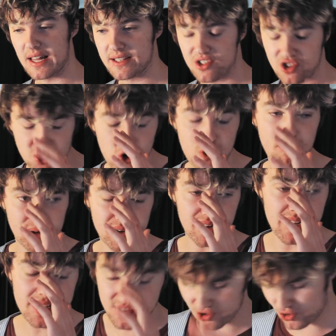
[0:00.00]
It's
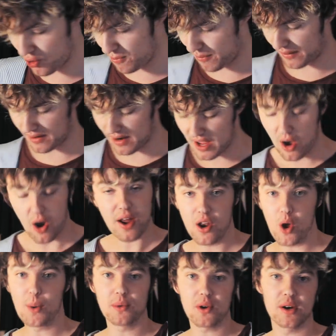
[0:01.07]
stupid. I
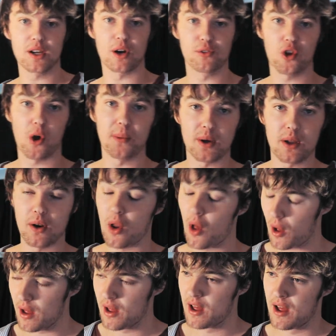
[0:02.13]
know I'm going off topic a
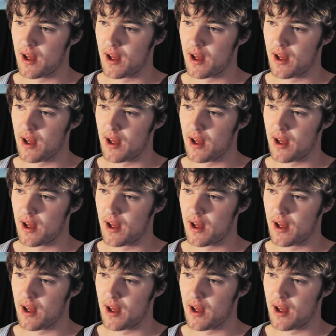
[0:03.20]
lot,